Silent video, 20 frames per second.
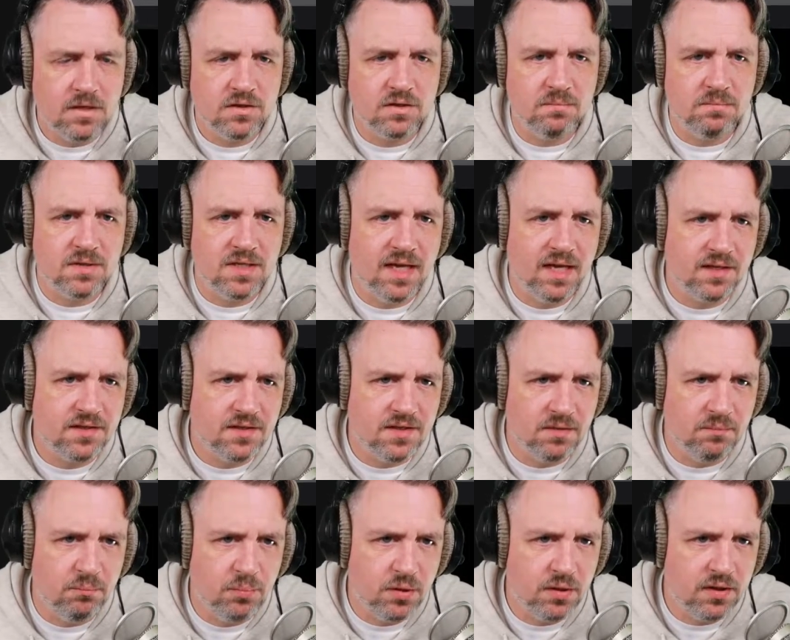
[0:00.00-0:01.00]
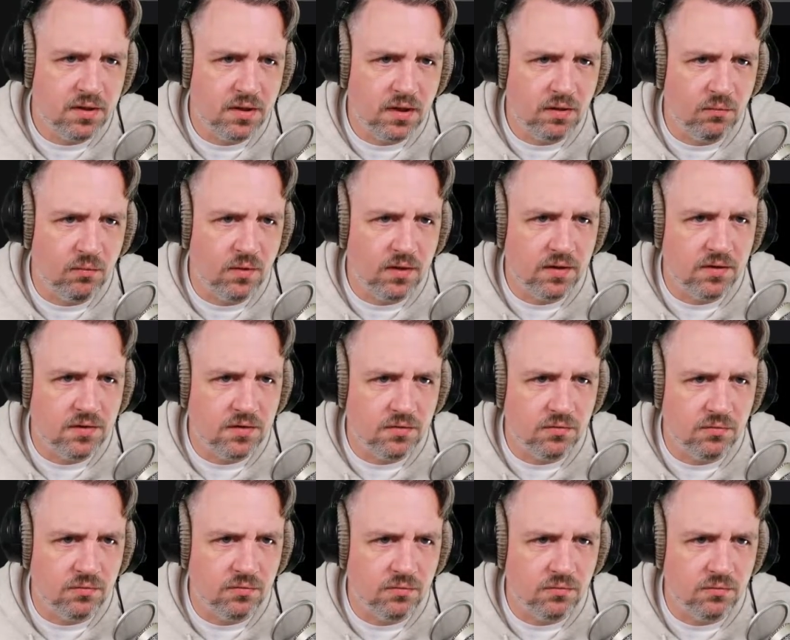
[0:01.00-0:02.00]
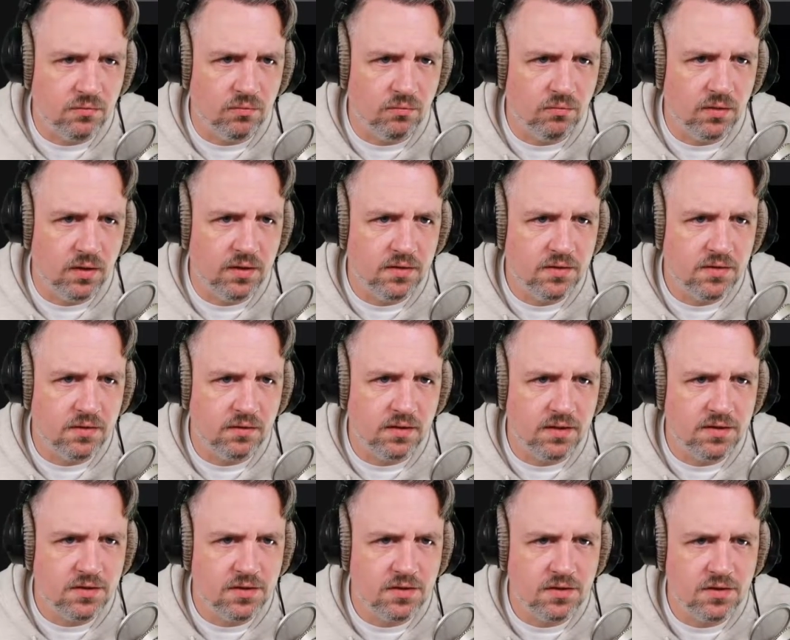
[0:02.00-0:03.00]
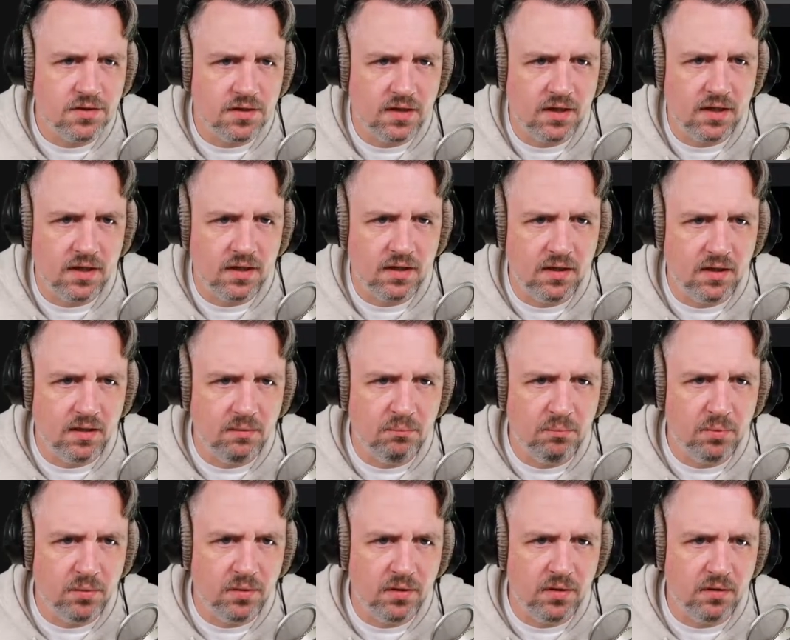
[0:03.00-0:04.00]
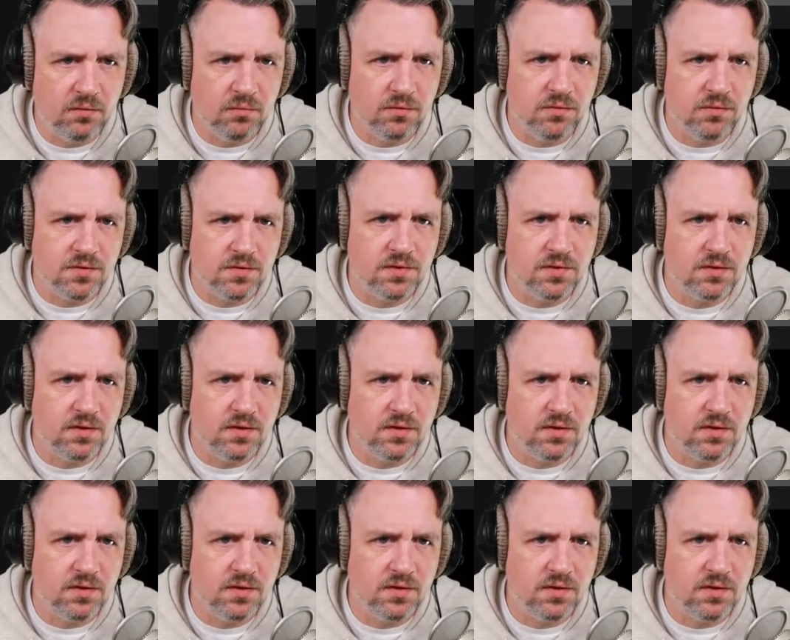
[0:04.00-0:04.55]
test input that I wanted to run. So let's just say input equals,